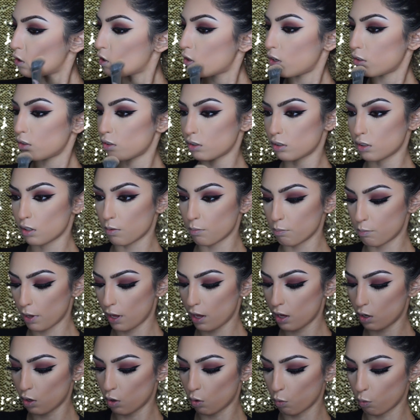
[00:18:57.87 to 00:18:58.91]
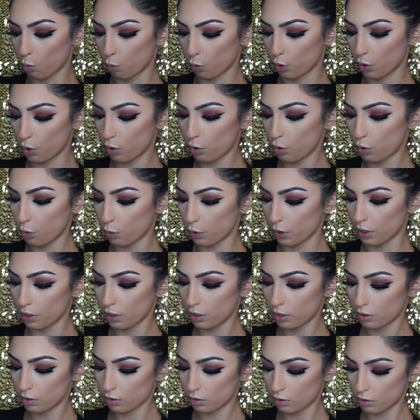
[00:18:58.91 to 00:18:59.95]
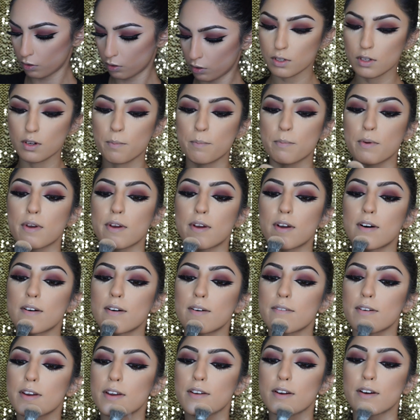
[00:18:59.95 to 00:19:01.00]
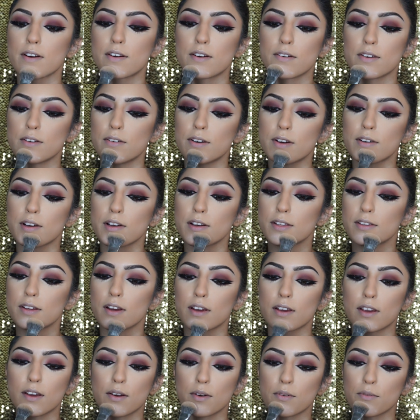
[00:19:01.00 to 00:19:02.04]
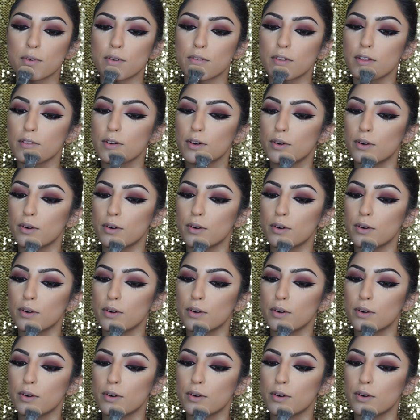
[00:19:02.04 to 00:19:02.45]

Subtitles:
and just bake real quick. I'm going to bake over here too because I get really